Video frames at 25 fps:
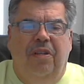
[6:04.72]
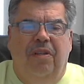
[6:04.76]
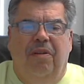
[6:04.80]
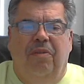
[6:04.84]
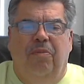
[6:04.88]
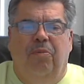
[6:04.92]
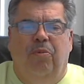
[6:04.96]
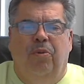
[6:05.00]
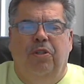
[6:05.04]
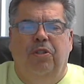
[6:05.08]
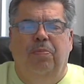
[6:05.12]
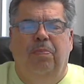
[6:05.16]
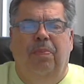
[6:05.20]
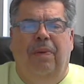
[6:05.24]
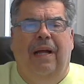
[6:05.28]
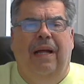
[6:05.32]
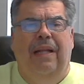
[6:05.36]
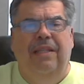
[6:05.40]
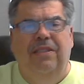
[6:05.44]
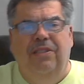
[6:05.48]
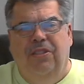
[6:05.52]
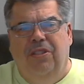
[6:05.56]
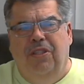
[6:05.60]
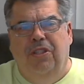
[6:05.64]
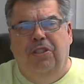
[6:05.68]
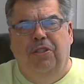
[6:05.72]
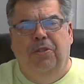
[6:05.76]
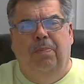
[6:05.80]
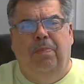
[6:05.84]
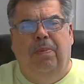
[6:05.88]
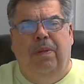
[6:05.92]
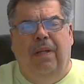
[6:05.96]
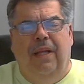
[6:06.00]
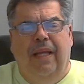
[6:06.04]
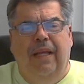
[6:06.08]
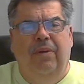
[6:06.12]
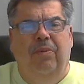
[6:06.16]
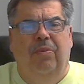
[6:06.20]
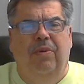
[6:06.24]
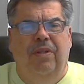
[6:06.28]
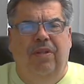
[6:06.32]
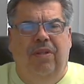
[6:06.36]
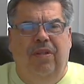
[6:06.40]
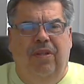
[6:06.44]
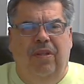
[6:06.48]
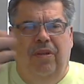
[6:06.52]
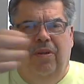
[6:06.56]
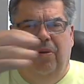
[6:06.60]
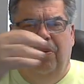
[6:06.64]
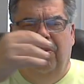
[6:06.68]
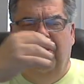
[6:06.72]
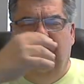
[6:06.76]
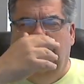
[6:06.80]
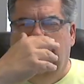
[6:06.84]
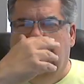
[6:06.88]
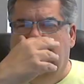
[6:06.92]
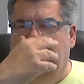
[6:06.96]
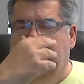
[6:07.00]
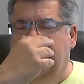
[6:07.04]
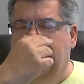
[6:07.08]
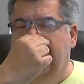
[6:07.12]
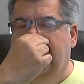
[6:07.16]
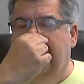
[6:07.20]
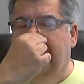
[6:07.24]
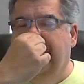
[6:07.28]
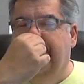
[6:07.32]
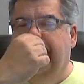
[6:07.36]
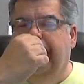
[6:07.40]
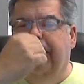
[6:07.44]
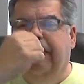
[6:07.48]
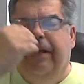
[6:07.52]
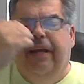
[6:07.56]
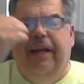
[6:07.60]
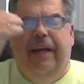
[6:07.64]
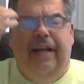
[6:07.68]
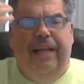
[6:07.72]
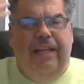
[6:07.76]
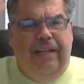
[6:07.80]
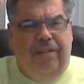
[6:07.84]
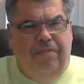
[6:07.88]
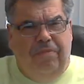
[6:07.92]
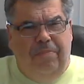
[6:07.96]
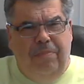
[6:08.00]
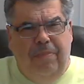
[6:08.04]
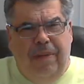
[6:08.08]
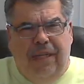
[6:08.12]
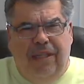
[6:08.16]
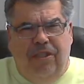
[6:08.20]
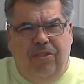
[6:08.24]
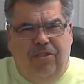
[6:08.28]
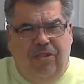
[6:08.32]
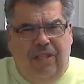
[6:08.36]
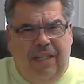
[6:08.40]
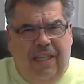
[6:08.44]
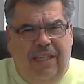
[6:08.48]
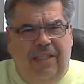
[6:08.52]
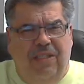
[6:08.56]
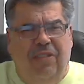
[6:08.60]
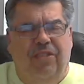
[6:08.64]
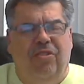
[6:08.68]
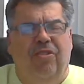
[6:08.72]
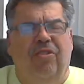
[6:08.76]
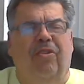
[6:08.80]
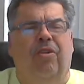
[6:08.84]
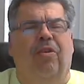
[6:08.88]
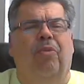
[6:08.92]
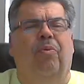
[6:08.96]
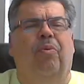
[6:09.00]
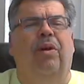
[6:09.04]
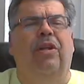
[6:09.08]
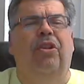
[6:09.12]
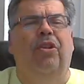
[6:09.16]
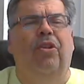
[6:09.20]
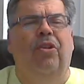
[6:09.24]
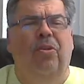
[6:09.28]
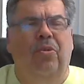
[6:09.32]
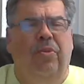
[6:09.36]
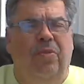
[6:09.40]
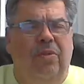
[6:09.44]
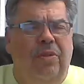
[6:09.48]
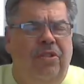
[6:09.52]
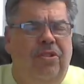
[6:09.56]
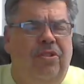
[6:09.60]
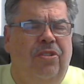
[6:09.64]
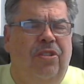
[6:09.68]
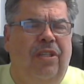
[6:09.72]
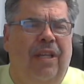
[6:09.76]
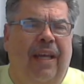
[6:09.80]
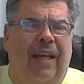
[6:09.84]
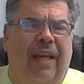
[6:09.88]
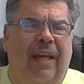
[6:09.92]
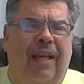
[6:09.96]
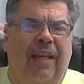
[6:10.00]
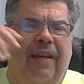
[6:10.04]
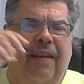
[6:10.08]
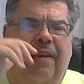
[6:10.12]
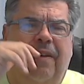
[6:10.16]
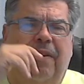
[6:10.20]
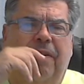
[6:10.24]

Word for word: responses play with you, kind of makes sense or what you would say,